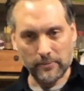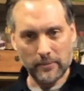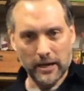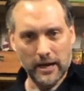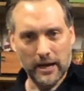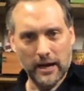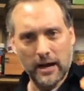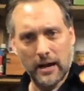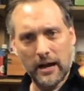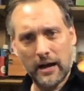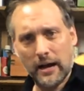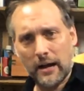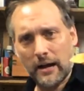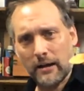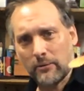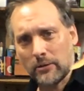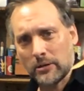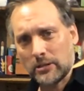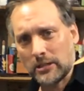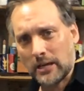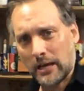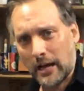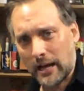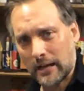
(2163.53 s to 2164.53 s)
my eye,
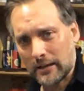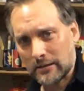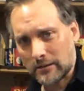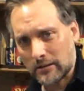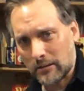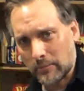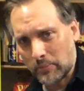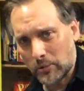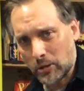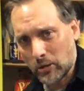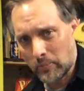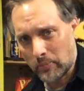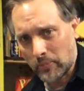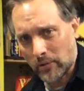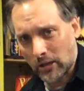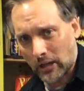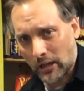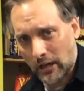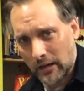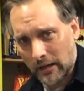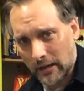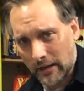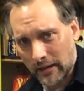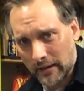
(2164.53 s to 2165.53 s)
which has the pupil
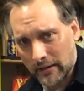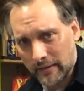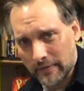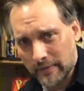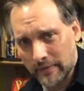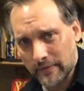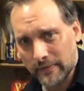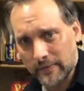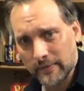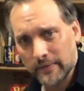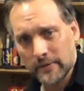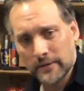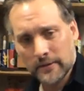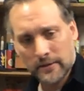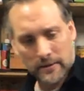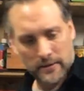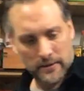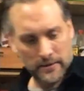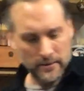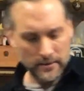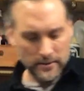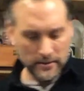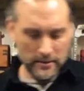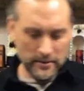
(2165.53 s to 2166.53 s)
on it.
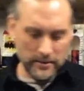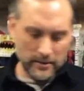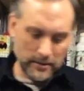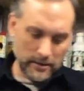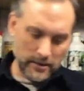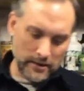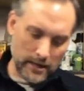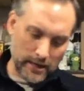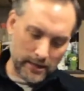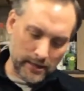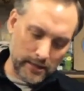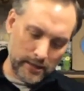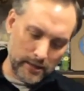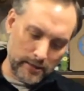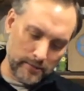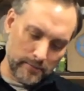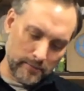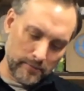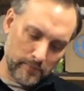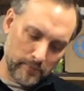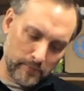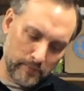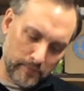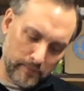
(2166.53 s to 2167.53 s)
And I can
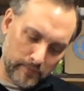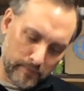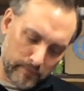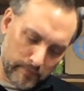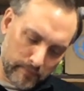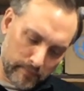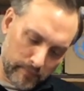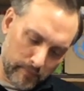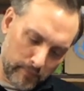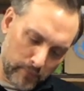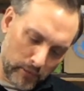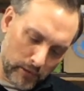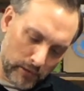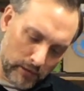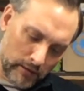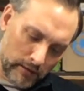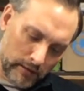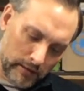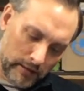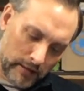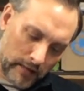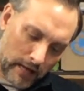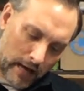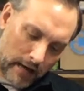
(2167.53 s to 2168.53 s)
put a little
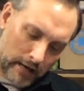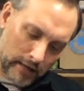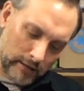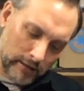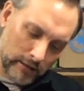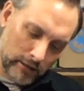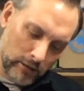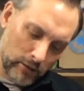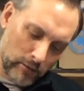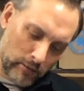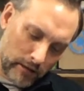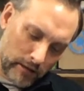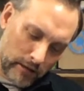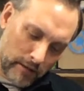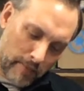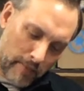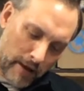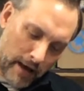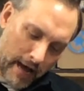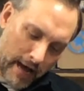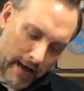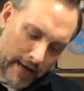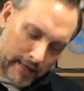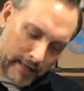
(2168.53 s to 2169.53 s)
dot of glue on the
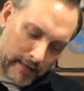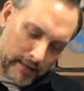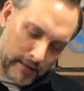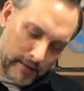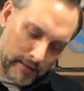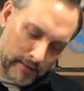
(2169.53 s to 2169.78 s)
back.